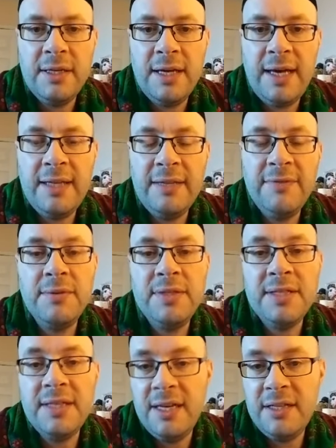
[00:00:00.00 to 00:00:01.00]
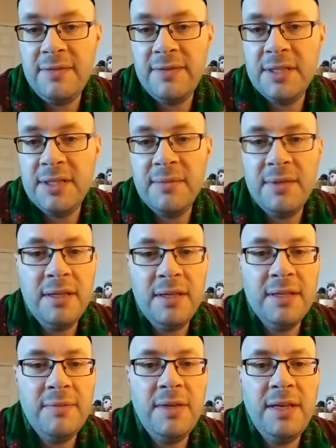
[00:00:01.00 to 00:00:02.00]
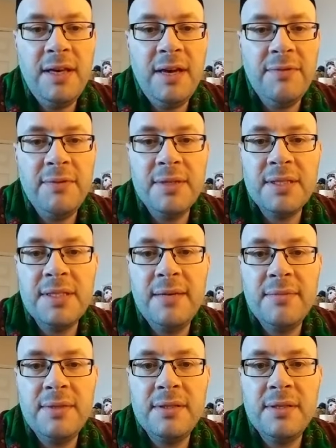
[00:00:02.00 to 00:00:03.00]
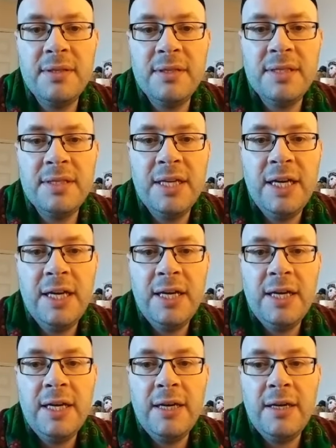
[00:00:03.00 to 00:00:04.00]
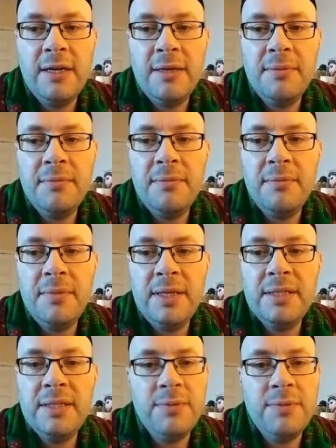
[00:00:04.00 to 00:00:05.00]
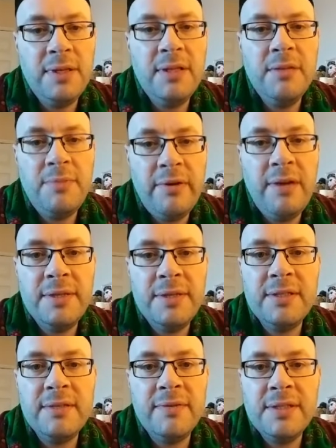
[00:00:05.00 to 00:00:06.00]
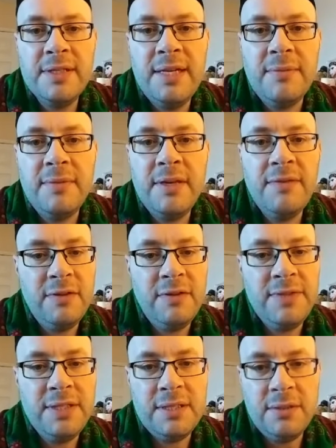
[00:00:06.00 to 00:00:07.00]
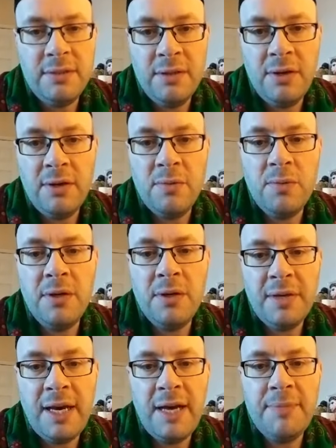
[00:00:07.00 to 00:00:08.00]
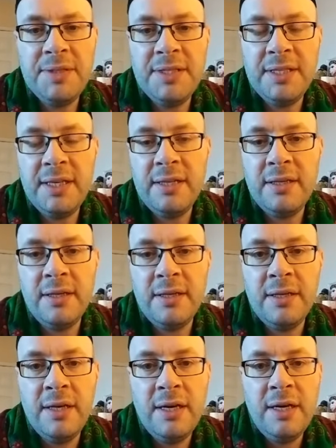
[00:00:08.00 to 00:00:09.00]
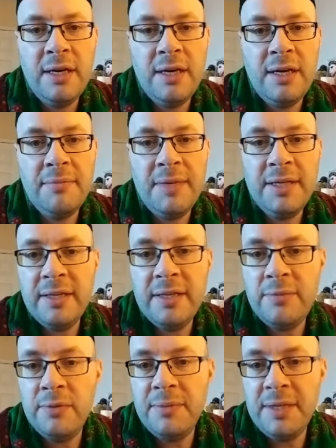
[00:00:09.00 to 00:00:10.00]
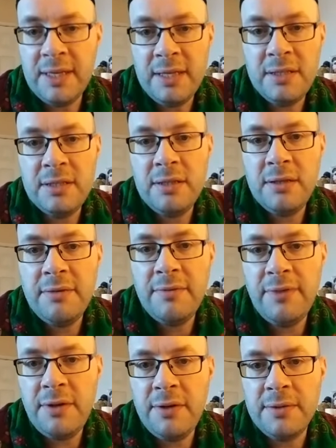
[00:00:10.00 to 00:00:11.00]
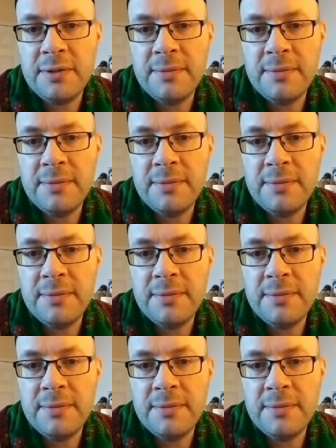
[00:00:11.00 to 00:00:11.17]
And if there is a case for something, then we have to accept that it is within the parameters of Islam, even if it is not what our particular madhab or minhaj follows.